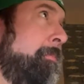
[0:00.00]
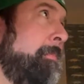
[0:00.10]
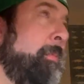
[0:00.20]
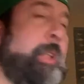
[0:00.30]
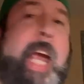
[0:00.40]

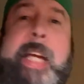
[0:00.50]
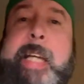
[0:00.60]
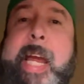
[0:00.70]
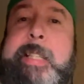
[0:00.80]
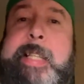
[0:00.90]
Okay,
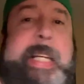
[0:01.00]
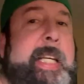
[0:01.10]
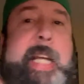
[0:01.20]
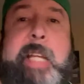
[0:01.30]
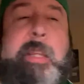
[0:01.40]
KC
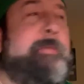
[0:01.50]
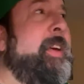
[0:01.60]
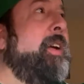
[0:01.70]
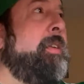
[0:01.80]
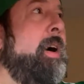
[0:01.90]
can hit the
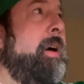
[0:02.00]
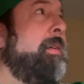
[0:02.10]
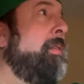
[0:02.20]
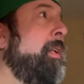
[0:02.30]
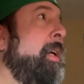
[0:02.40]
field
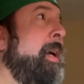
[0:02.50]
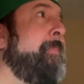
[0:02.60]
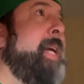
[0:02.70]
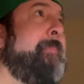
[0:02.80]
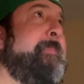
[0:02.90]
goal and
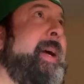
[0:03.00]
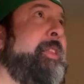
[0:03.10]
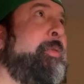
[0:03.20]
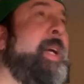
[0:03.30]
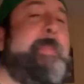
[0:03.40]
be up by
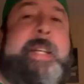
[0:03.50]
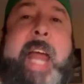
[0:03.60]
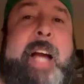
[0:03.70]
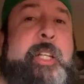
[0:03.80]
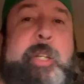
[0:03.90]
3, but
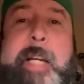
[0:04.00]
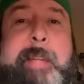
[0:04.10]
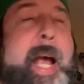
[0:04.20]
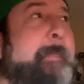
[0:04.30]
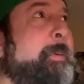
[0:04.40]
now you got
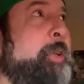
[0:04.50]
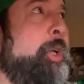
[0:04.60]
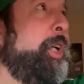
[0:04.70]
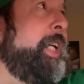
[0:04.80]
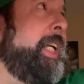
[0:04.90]
the
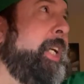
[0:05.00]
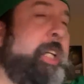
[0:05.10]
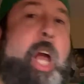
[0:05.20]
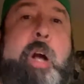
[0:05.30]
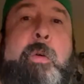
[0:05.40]
opportunity to
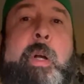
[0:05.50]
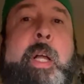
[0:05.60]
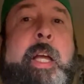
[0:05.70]
go